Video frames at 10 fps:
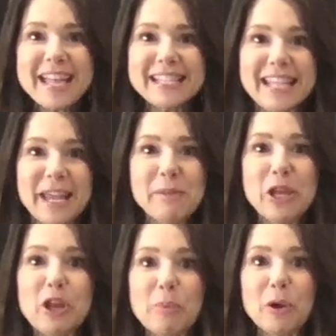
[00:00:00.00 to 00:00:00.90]
Tammy
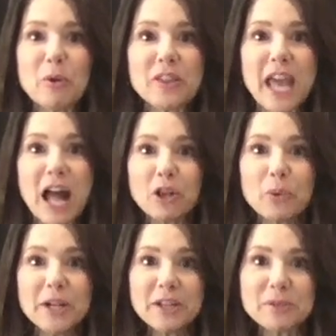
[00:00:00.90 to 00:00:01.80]
Huber with Keller
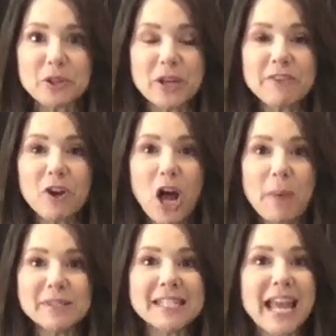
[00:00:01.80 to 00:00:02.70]
Williams Greenville
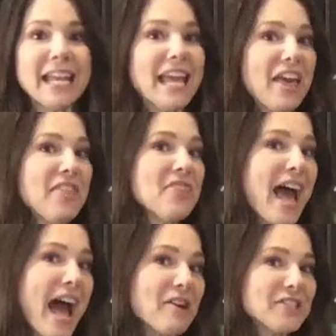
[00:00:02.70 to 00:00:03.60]
Upstate in the
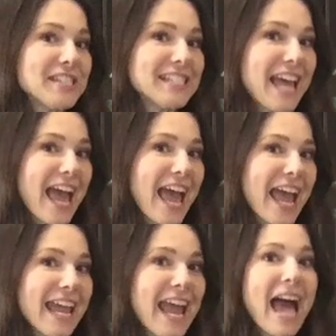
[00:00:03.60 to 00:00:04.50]
house
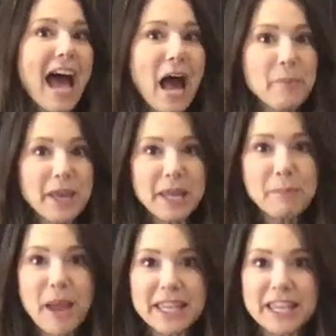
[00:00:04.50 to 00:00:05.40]
today. I'm in
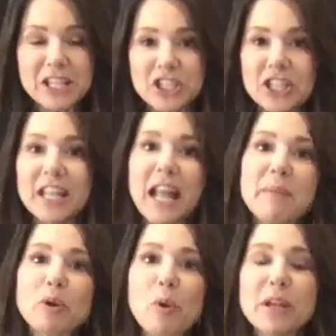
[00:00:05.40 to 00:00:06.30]
my kitchen and
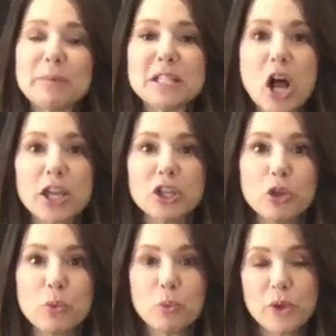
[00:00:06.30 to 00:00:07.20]
I'm going to be
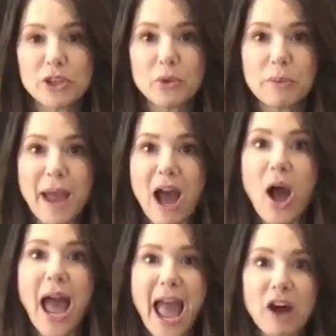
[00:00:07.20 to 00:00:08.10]
talking with you
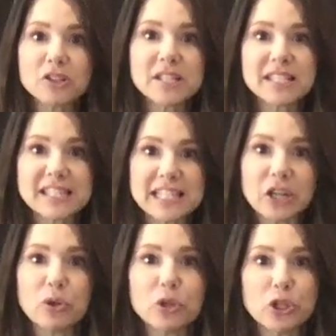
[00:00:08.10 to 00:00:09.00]
about how to
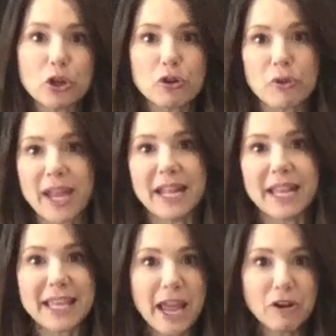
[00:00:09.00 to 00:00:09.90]
seal your
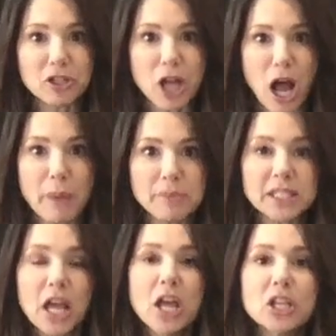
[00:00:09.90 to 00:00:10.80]
granite countertops.
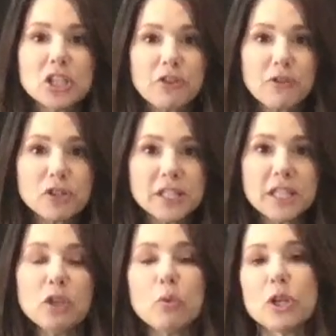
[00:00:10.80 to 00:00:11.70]
So the first
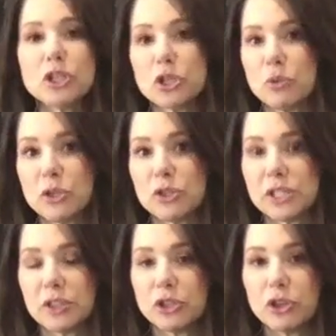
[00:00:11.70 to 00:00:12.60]
thing you want to do when you're
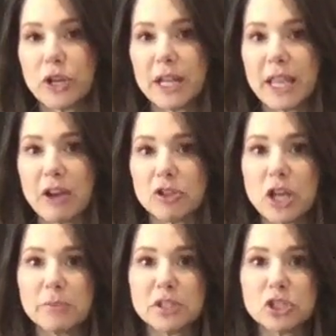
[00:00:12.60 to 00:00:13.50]
sealing your granite
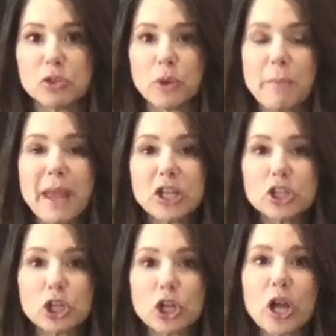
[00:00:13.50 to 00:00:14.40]
countertops is you want to make
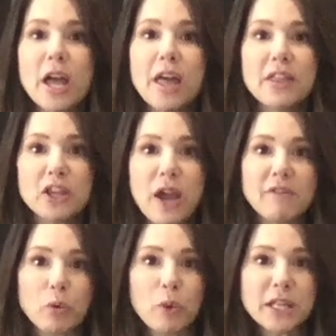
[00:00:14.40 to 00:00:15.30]
sure that you
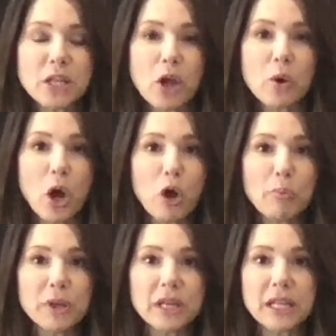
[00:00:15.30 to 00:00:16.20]
have a window
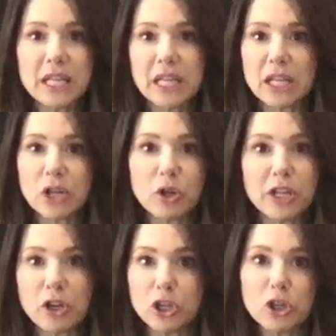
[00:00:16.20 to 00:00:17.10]
open in or
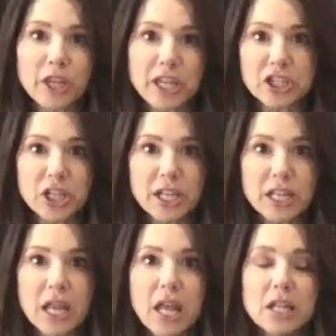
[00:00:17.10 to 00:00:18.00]
near your
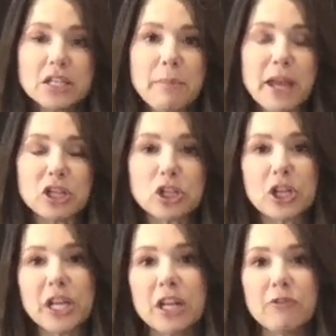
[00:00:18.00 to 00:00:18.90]
kitchen to make
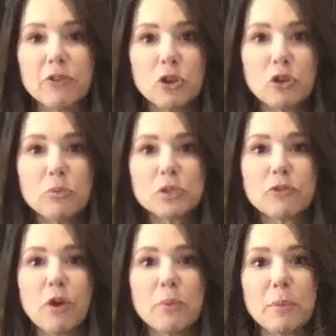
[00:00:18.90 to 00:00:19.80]
sure any fumes
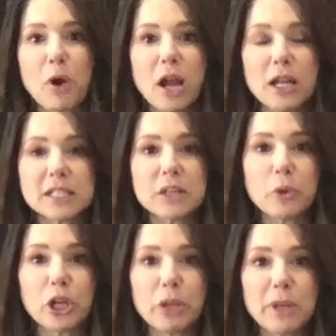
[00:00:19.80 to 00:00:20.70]
from the products that
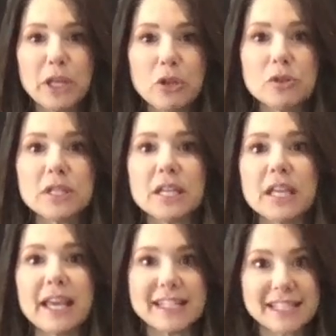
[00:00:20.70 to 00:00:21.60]
we're going to be using
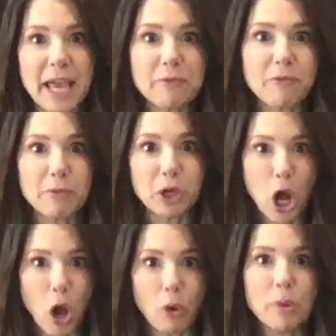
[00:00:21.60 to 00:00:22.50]
can escape from your
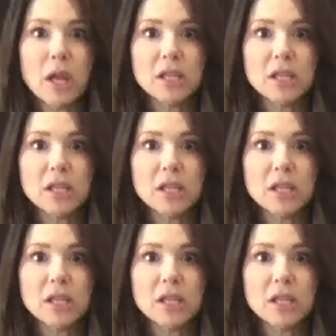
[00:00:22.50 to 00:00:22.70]
home.